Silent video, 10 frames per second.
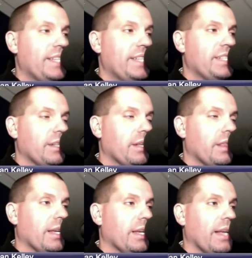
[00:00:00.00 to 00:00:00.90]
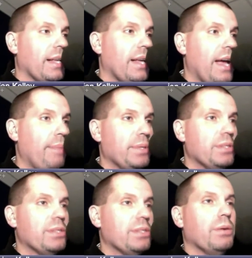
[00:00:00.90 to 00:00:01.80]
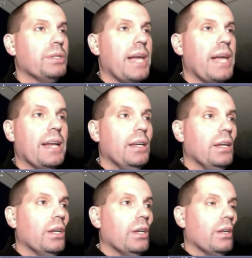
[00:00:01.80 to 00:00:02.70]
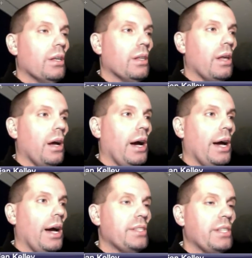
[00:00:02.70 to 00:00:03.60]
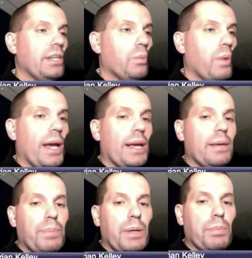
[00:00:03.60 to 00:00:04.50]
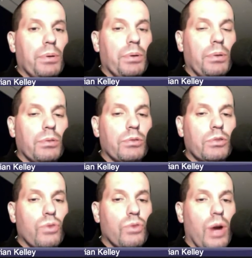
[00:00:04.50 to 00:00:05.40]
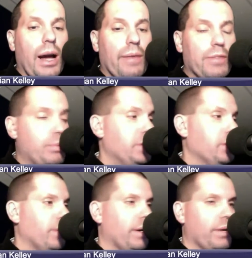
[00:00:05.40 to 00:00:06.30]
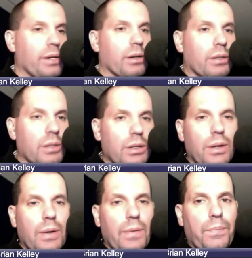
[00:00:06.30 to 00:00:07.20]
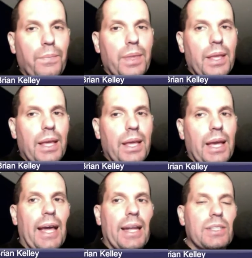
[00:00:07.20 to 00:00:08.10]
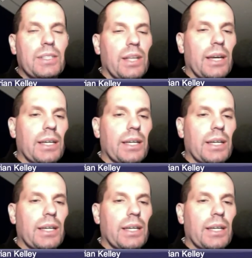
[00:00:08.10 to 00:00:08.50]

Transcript: The thing that happens though is that I see the way people drive, especially around here, and it's like,